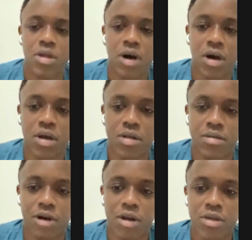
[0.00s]
Yeah,
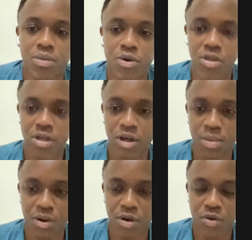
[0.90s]
small tech
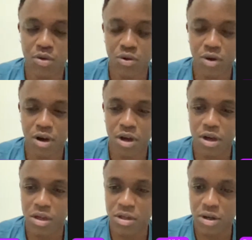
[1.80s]
companies also
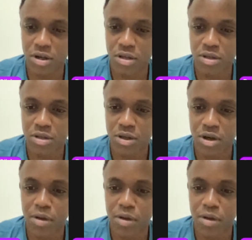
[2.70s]
hire interns,